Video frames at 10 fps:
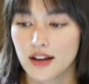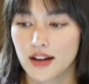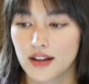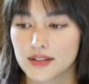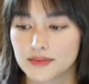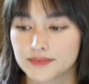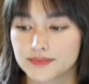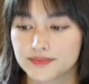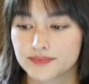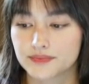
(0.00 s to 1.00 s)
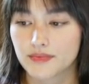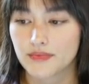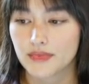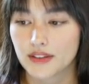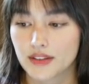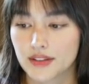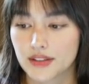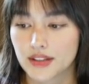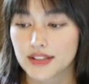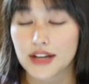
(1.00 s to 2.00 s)

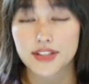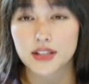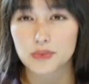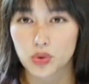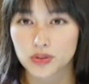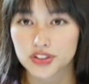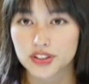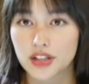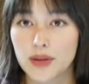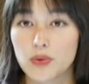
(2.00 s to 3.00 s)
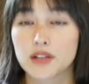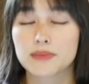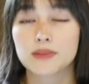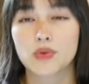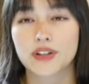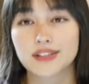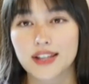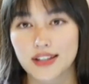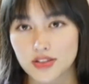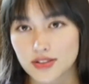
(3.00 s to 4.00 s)
now that I'm older, I want to be more
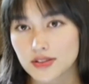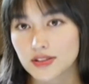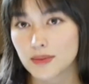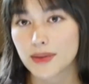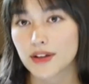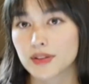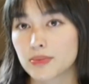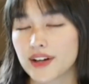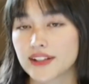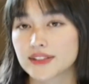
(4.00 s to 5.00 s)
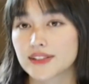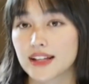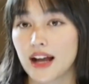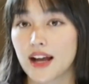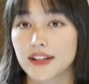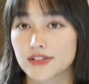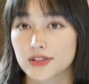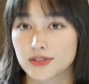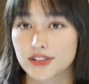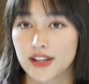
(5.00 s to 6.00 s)
intentional about the brands that I
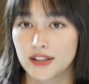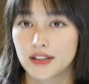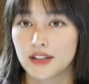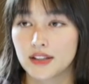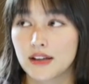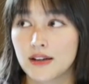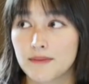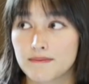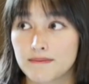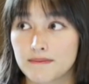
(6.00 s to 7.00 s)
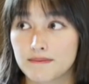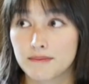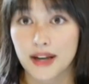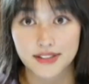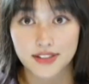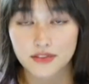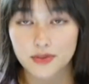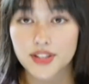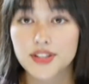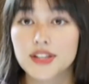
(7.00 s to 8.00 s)
associate myself
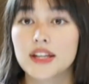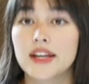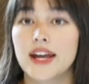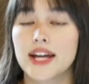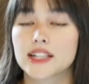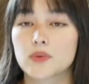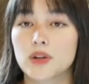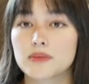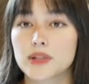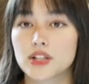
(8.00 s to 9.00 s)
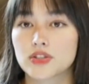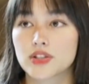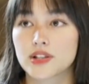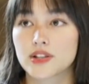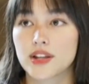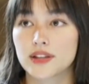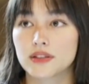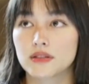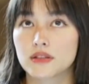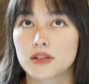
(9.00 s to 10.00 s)
with. And I want to make sure that
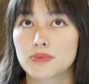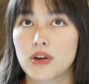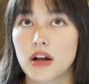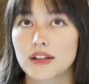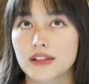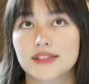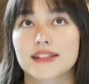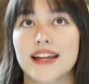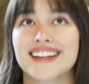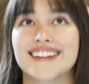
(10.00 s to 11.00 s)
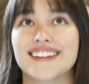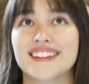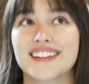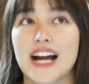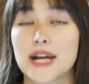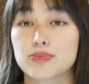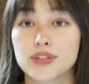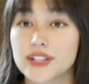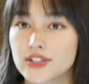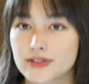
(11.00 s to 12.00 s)
the products that I
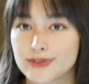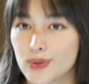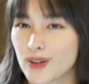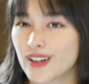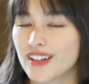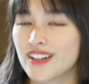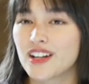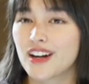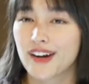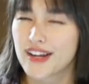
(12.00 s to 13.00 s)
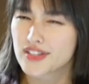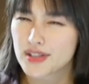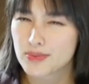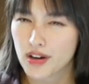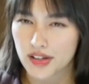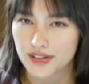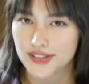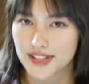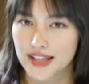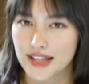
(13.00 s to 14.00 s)
preach for are actually products
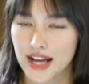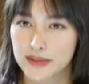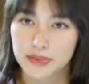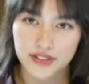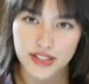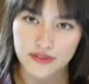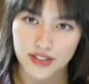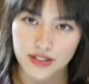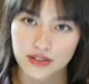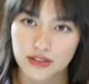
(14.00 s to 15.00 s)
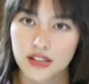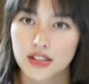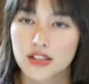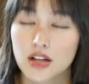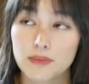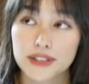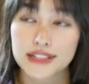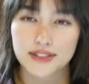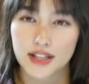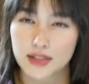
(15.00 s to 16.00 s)
that I believe in,
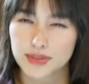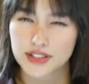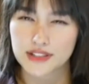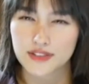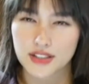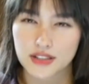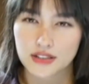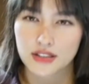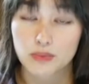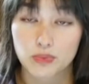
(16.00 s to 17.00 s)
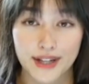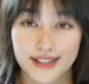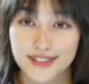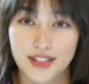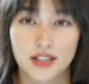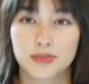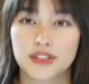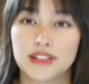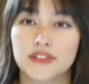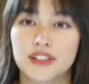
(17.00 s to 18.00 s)
companies that I believe in, brands that I
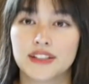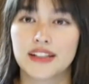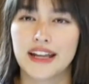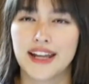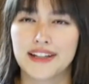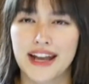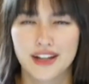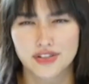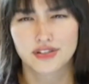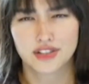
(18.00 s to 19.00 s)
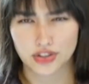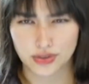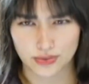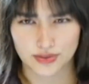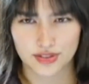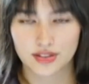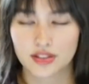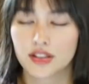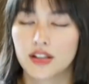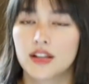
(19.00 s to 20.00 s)
believe in, and actually use.
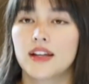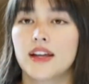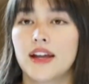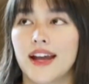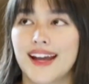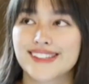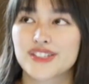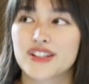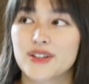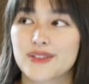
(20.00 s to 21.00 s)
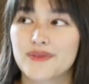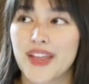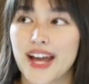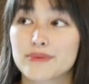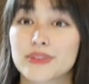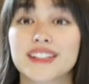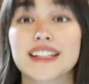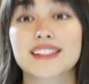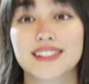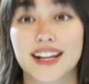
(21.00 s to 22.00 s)
And so I'm really
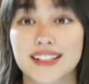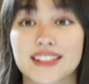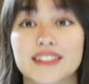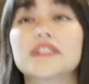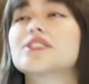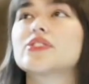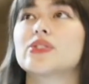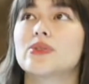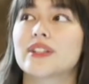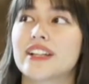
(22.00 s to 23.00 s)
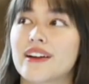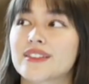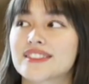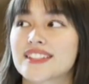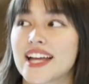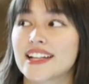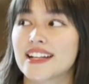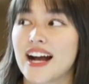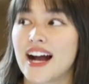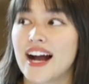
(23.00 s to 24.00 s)
excited to announce that
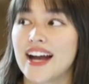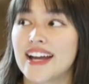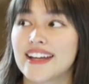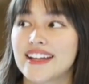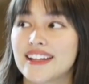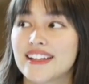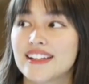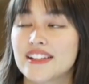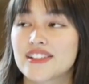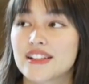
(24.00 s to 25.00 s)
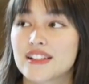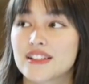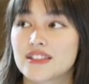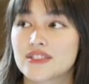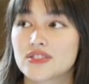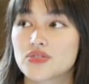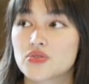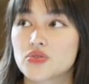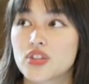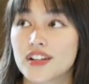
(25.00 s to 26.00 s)
I
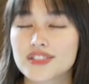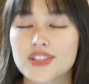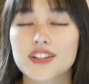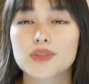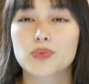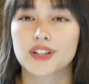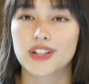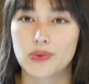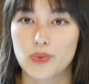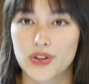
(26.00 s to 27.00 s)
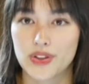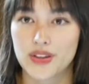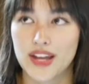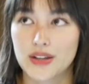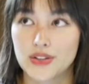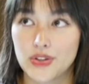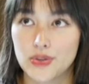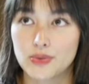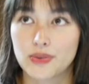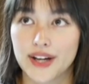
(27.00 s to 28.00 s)
just started working with a
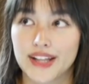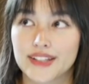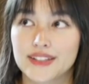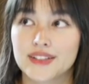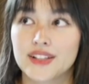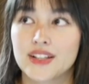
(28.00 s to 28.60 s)
new brand,